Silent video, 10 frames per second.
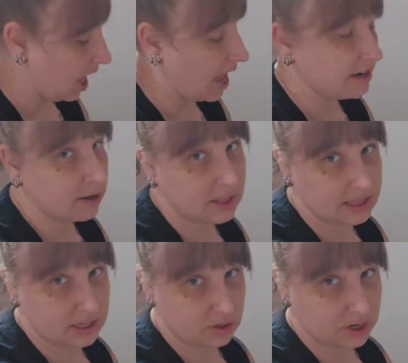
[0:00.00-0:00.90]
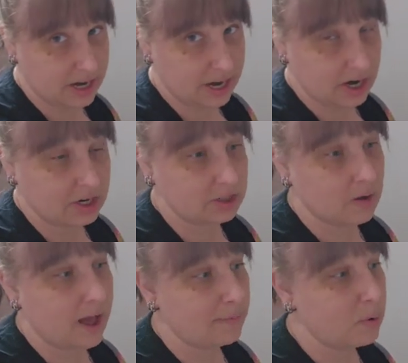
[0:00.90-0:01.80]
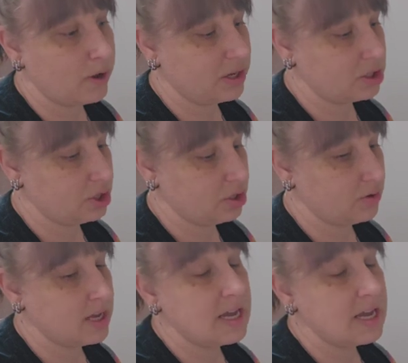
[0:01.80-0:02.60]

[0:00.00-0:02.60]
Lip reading: I know that these are here, so I'm going to